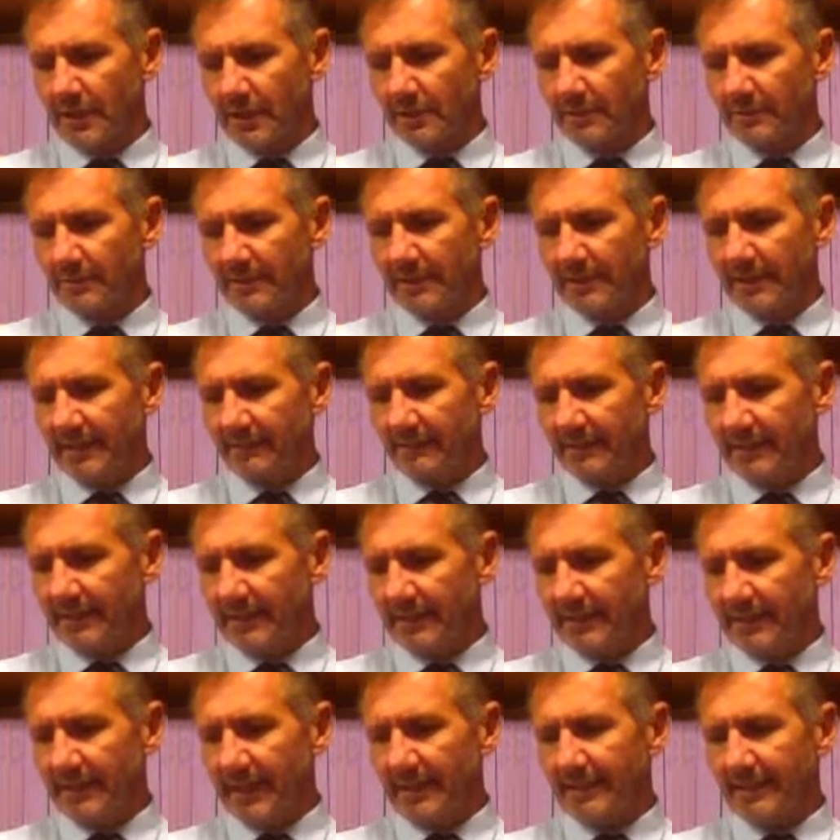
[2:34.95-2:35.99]
to be given
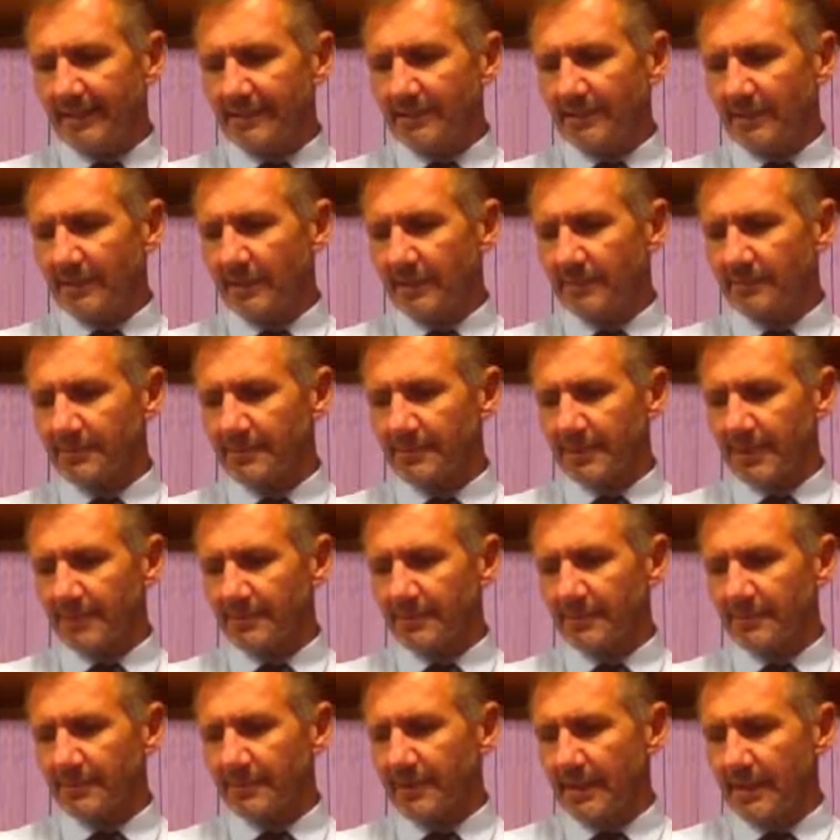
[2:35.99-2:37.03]
in any
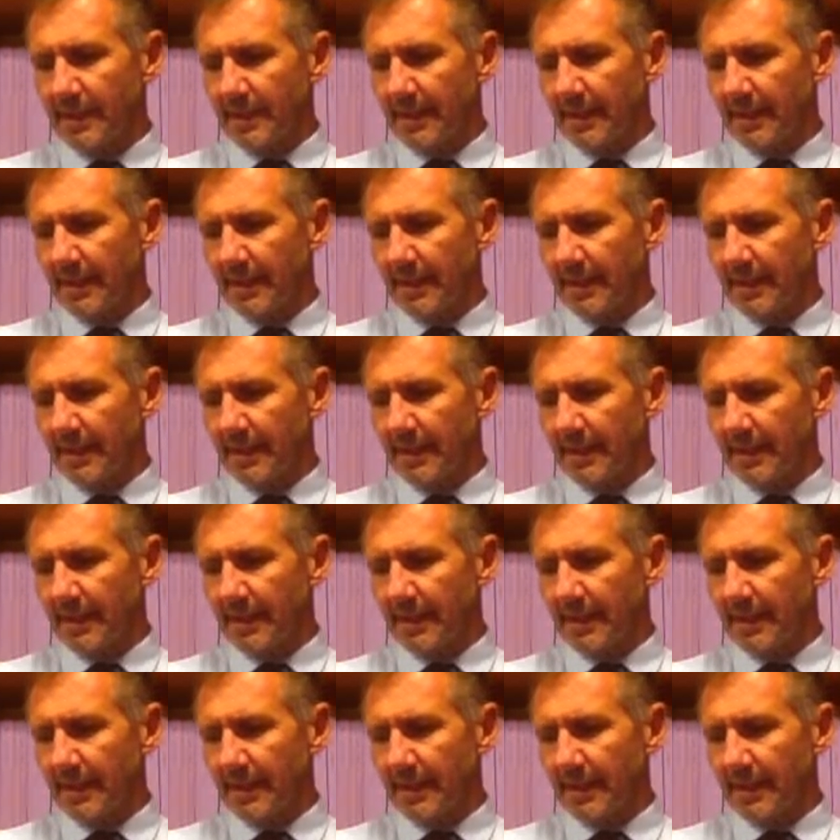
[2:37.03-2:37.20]
circumstances